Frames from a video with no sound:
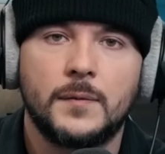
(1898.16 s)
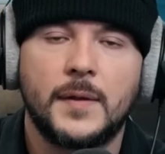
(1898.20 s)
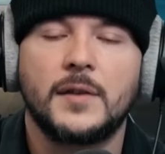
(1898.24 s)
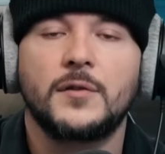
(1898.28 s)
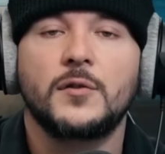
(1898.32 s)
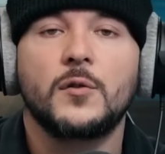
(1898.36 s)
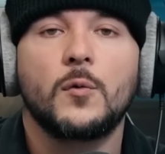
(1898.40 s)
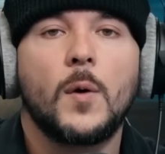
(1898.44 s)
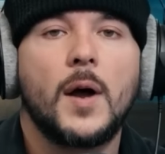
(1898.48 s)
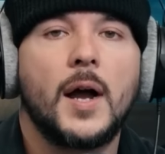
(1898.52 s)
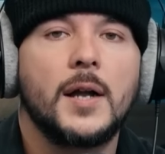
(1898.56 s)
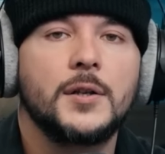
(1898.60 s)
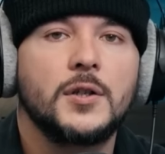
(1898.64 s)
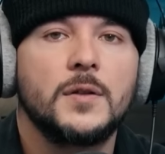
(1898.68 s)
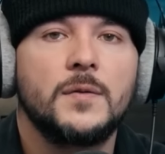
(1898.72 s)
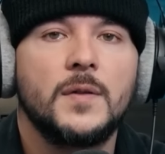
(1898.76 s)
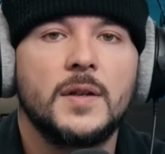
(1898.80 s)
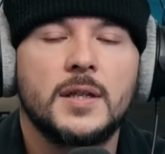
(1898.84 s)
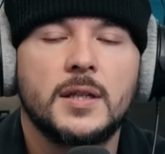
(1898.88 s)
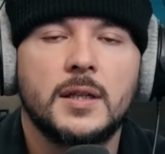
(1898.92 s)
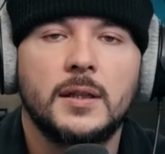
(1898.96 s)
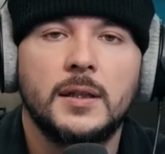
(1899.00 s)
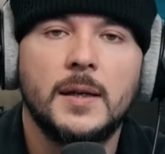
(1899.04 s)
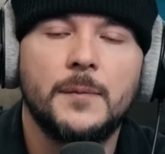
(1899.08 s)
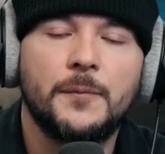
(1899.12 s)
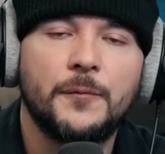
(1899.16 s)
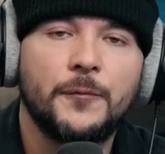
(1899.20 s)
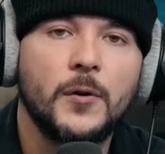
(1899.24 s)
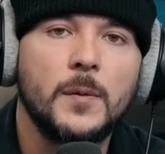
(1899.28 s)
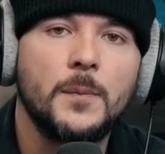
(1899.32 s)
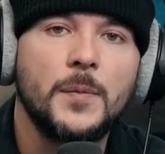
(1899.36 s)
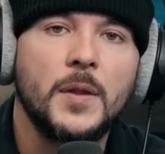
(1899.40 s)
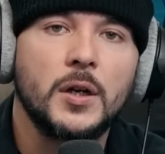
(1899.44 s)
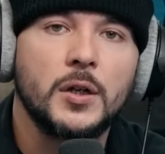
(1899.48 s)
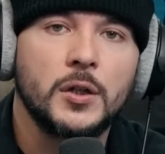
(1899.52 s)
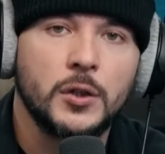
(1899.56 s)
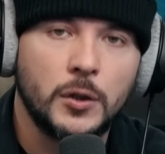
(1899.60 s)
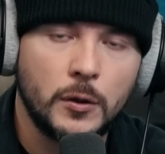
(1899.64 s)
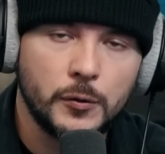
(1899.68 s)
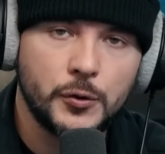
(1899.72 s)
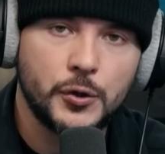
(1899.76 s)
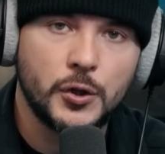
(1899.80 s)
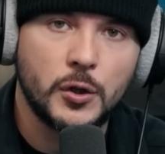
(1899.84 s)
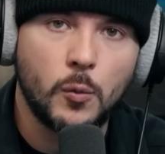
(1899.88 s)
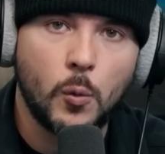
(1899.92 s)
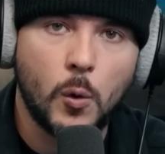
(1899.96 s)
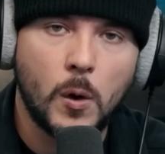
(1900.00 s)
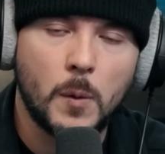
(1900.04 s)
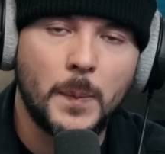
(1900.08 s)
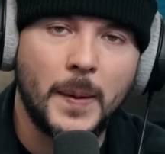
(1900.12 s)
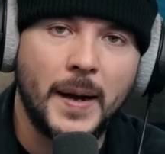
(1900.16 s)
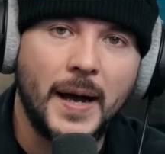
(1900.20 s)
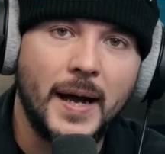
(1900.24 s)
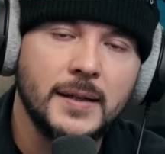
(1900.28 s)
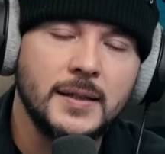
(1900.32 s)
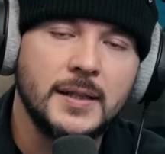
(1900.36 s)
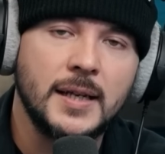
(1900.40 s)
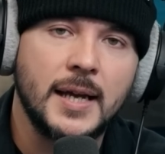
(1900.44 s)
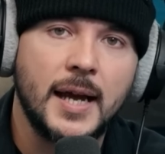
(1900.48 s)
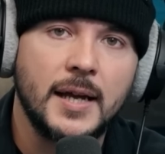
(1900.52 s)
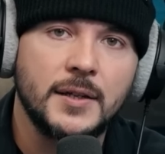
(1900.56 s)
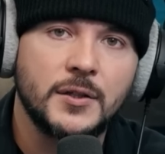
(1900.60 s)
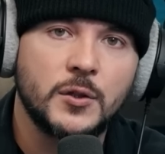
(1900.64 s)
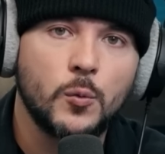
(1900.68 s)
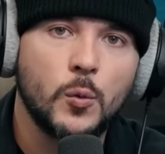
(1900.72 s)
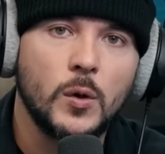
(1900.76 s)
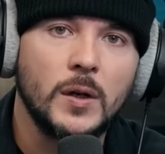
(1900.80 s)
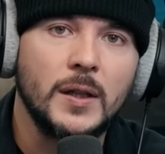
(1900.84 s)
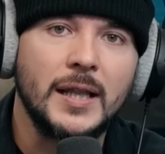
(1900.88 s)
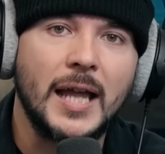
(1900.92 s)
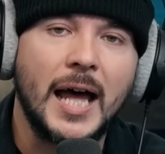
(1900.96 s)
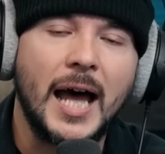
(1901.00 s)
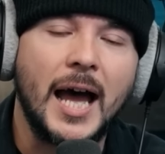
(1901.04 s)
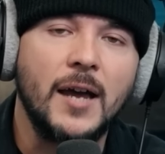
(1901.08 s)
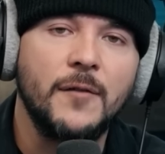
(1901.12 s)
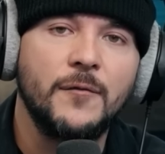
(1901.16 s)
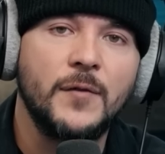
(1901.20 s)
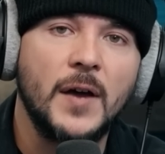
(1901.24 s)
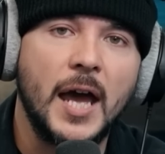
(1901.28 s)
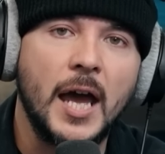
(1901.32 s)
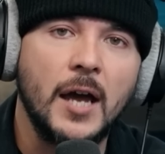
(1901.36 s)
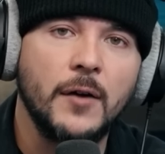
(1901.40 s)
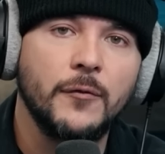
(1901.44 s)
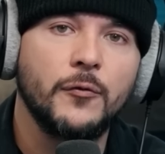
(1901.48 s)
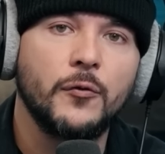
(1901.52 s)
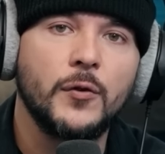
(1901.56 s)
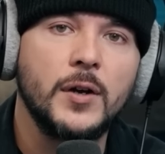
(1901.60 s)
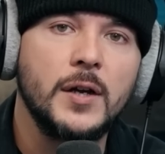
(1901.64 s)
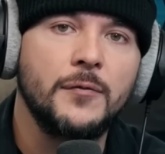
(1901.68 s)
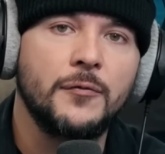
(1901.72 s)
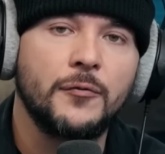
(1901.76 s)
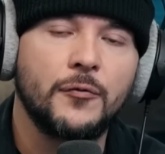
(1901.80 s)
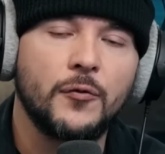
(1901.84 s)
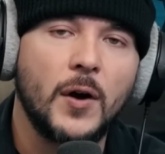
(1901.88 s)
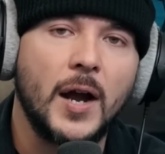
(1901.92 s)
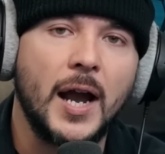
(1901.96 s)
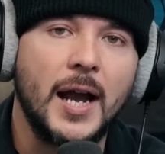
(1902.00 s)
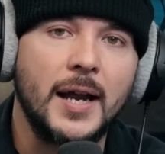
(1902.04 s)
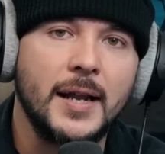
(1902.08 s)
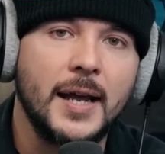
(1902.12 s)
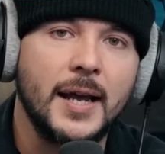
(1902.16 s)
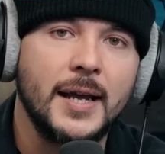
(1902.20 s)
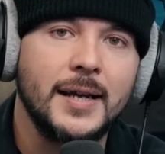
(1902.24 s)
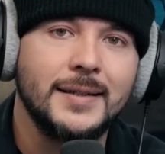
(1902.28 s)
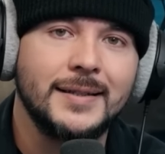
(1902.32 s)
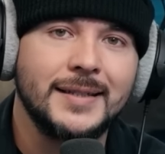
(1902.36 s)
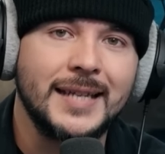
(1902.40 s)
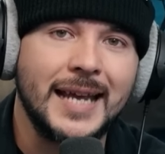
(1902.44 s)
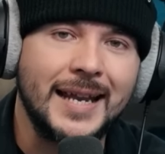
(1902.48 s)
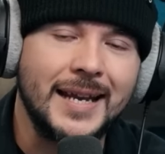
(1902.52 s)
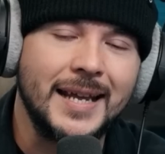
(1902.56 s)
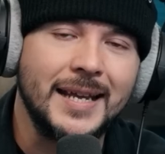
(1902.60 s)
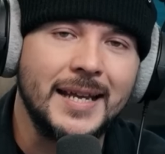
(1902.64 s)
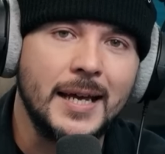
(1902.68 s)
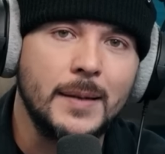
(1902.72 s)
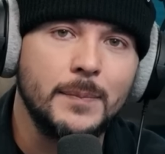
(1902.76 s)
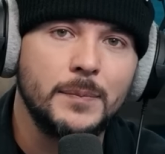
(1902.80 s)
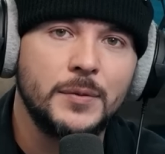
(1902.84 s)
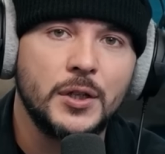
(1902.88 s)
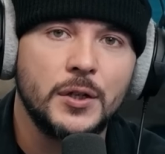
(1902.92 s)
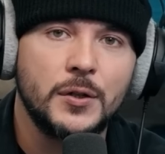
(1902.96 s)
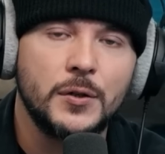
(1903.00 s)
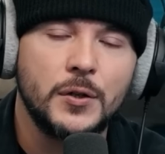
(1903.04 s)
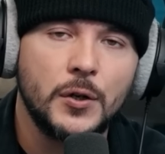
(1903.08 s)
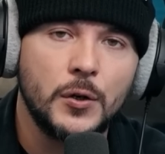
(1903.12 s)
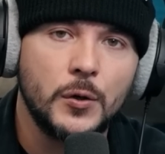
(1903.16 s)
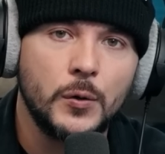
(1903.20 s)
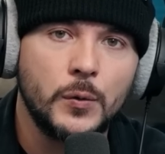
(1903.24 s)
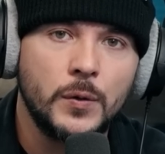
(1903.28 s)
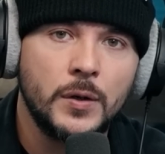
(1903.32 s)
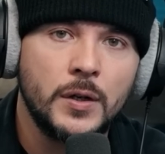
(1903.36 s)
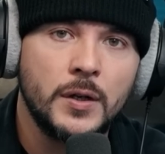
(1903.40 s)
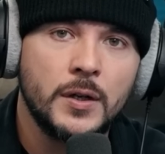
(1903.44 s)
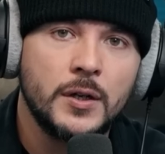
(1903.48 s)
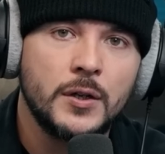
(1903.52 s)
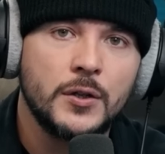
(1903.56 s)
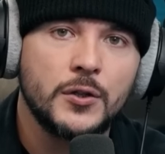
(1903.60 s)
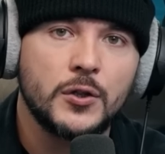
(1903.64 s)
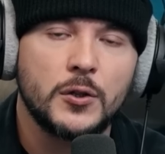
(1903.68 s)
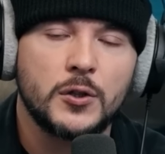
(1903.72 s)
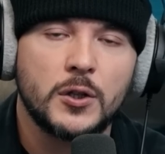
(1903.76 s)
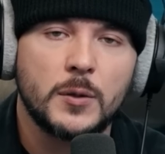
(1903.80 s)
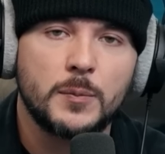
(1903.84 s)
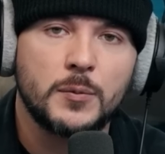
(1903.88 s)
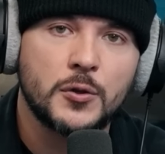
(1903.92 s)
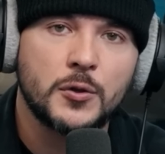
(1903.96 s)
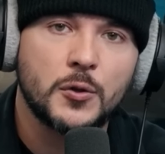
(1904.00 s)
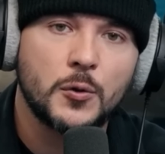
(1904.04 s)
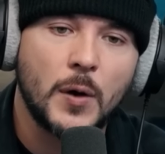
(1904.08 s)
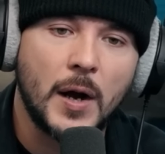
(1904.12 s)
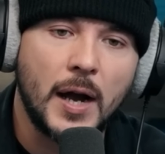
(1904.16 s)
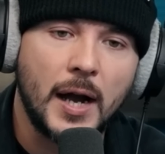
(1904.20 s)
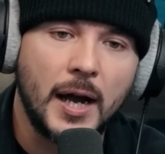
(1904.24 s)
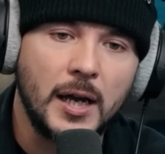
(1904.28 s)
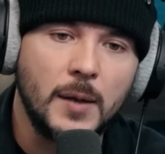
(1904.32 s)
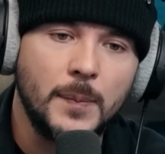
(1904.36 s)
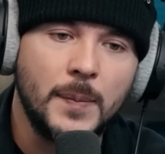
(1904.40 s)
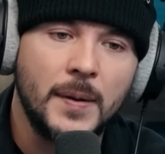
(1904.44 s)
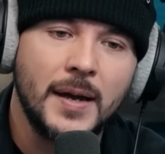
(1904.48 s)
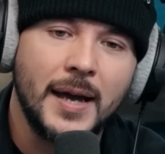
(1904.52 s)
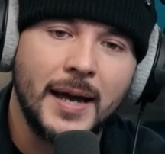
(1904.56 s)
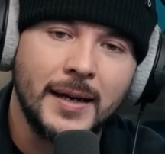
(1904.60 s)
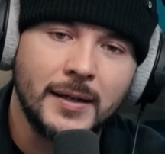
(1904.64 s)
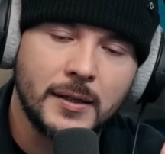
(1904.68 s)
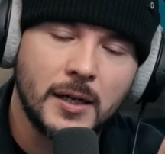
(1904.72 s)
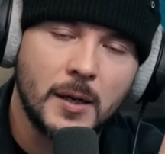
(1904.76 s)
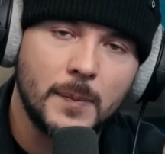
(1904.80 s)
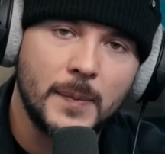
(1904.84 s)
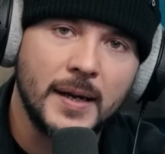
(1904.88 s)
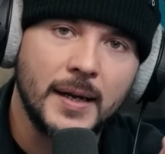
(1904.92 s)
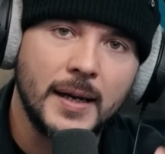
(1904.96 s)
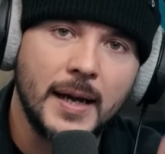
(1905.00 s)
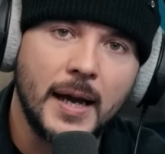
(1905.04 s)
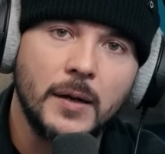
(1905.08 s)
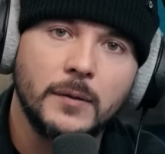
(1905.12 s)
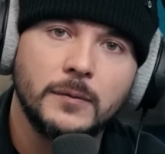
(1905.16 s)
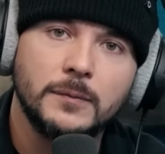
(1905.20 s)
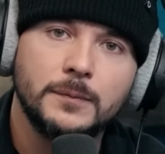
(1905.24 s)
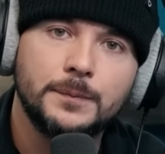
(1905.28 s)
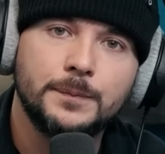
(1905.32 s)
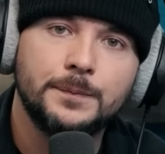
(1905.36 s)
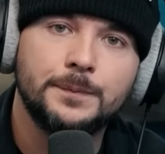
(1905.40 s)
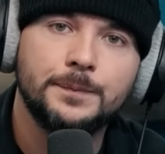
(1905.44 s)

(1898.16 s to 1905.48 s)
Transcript: Thanks for watching this clip from the Culture War podcast. We're live every Friday, 10 a.m. to noon, so subscribe and come hang out.